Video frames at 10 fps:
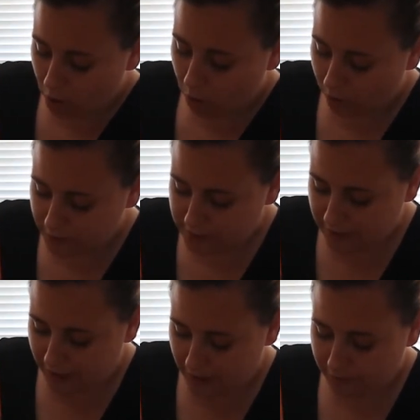words that
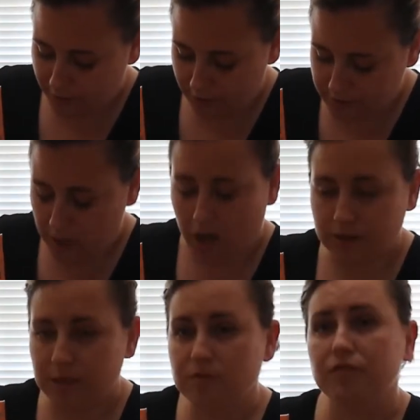I have here is
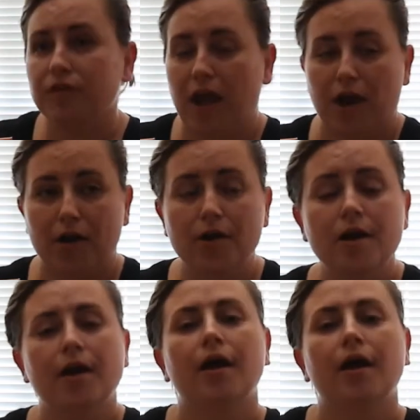concept of care.